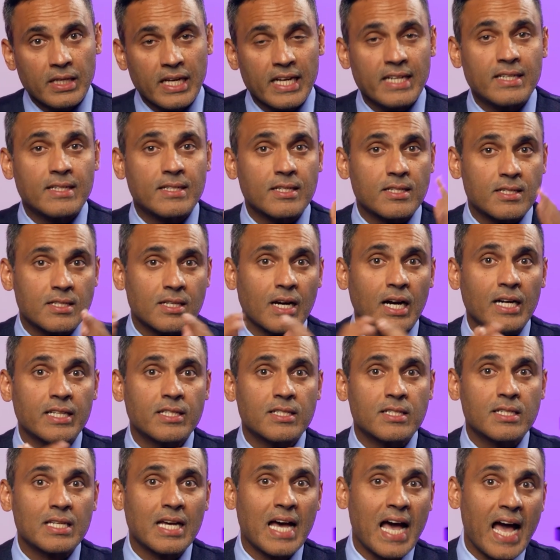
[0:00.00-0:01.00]
it
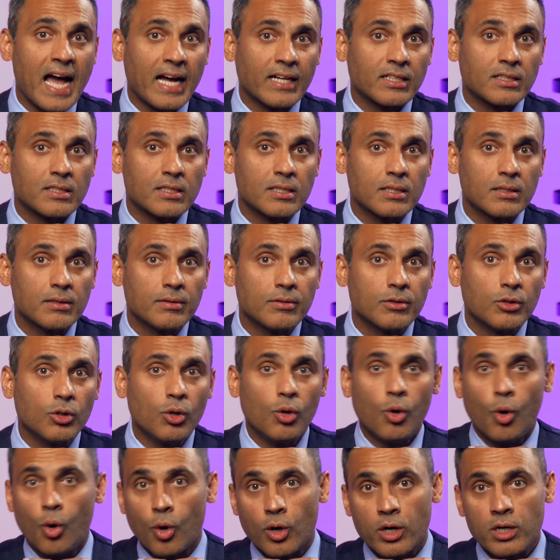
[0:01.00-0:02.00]
decides to act
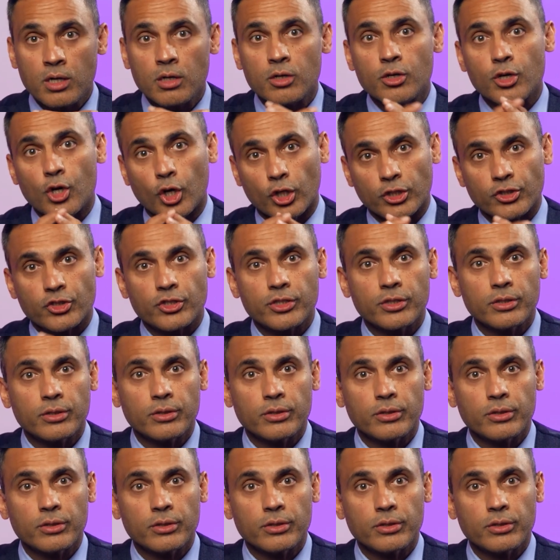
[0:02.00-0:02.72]
or not.